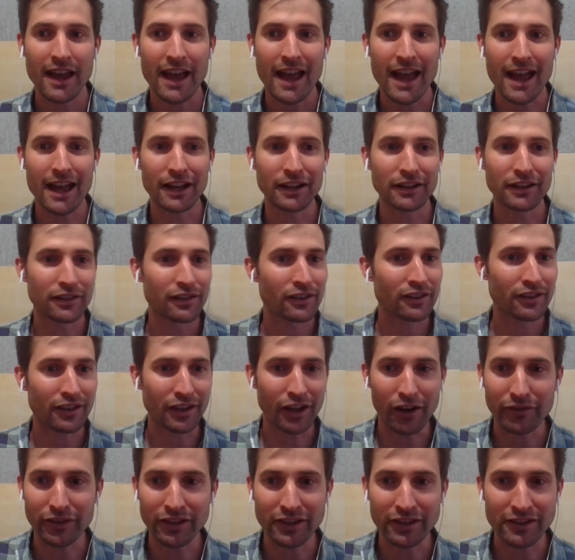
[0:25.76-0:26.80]
And the
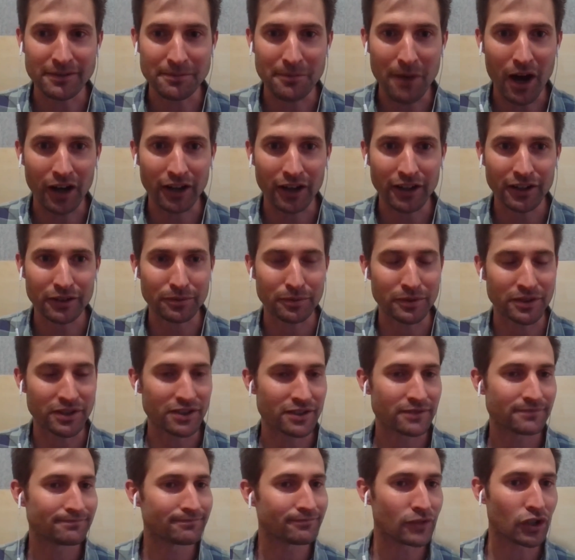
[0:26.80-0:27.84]
obvious market,
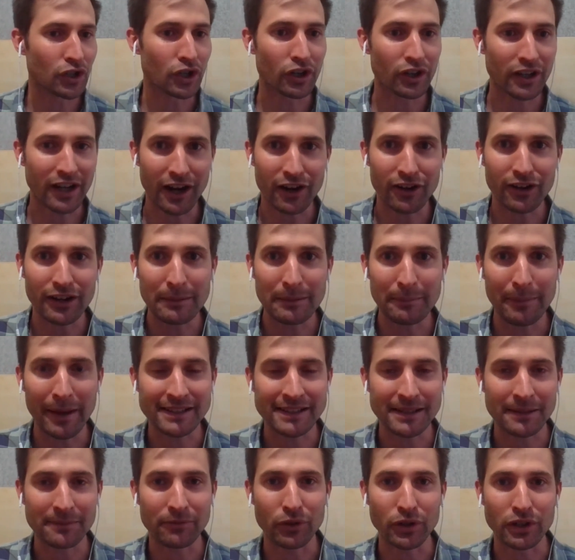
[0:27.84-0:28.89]
which currently
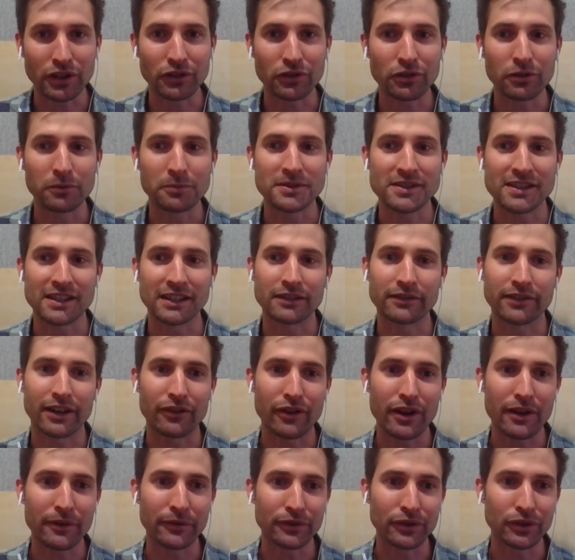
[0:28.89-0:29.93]
makes up 42% of our
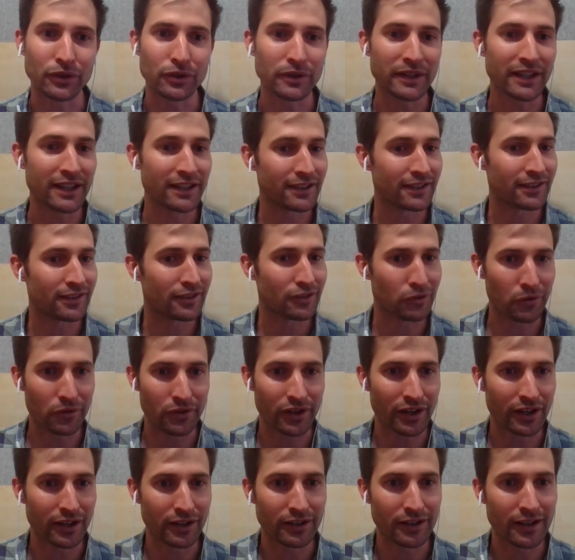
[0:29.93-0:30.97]
revenue, is North
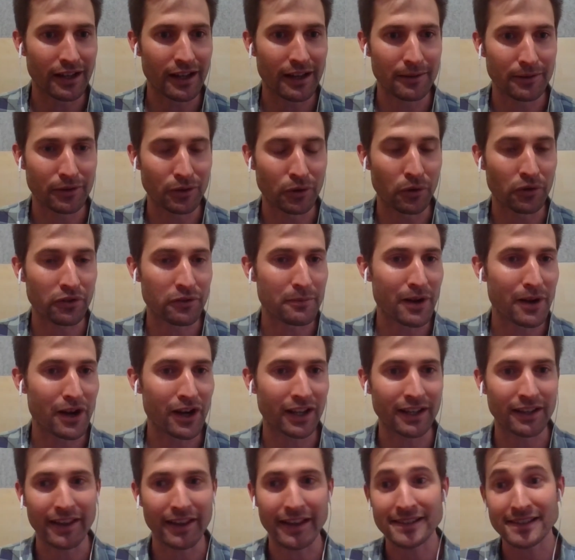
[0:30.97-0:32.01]

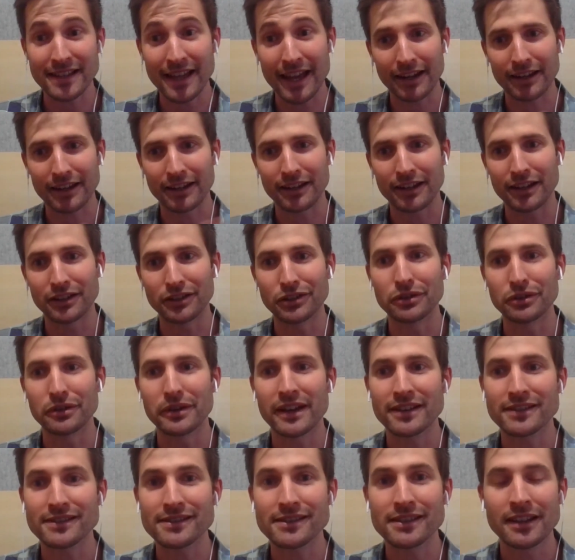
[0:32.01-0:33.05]
America. That's Canada and
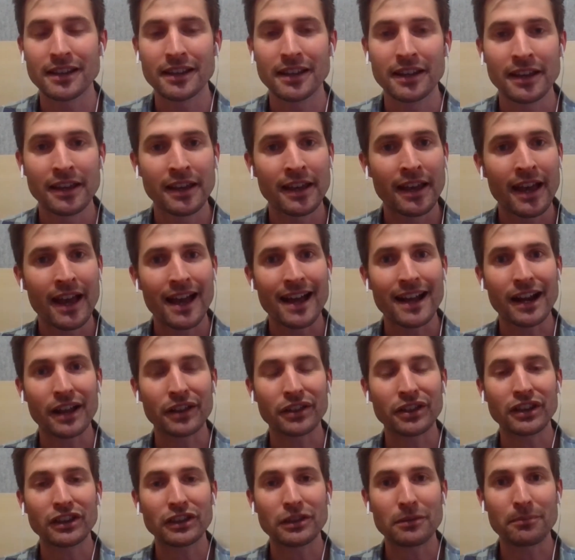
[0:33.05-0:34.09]
US. And I
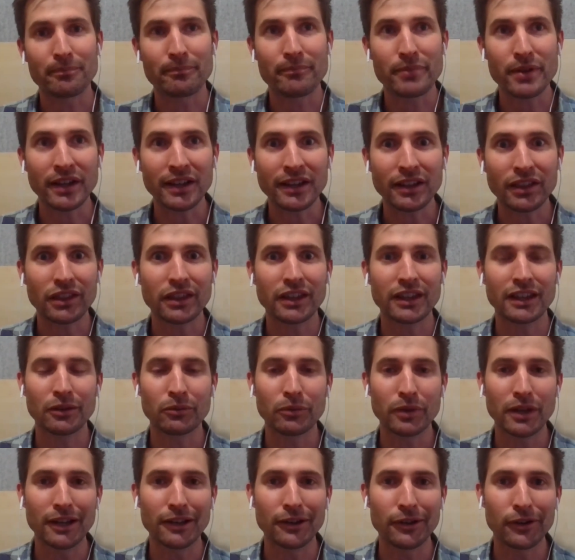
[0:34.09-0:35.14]
think the big thing
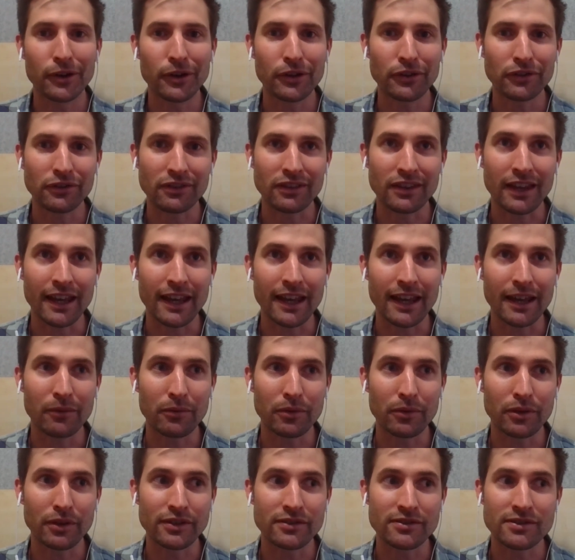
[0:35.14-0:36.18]
we learned there
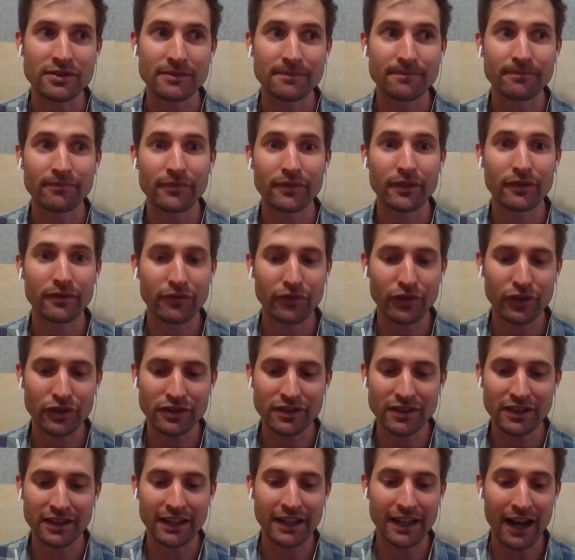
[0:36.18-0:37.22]
was,
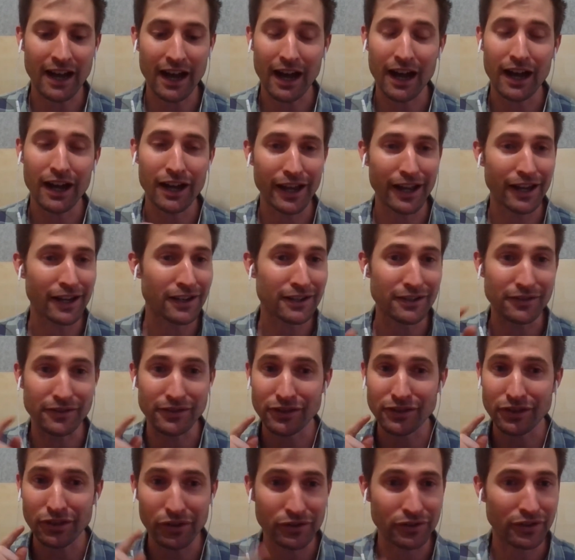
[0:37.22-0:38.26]
firstly, it is
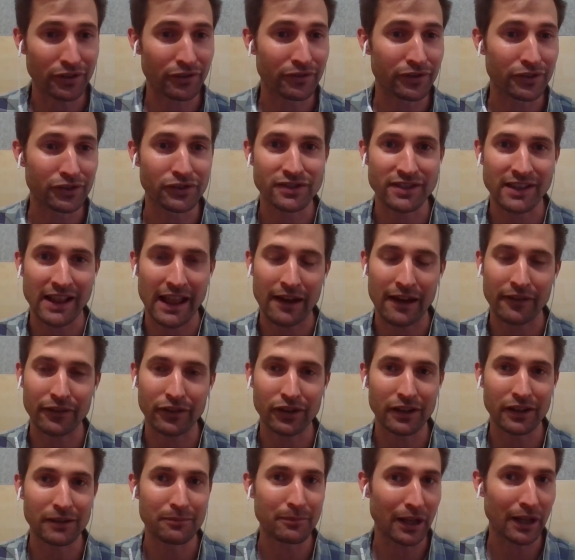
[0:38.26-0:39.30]
so different to South
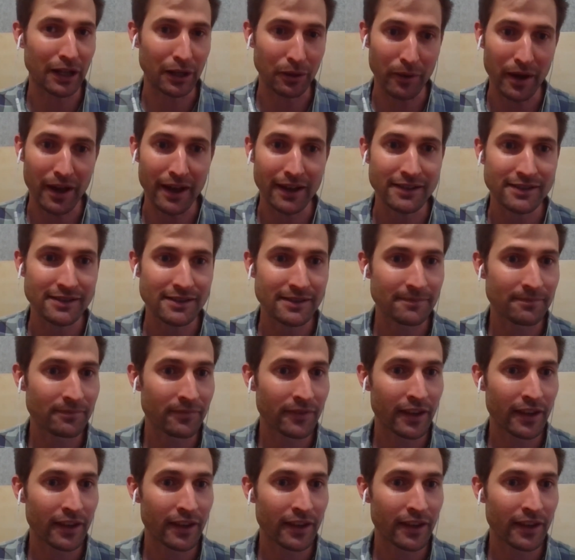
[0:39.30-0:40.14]
Africa in many ways.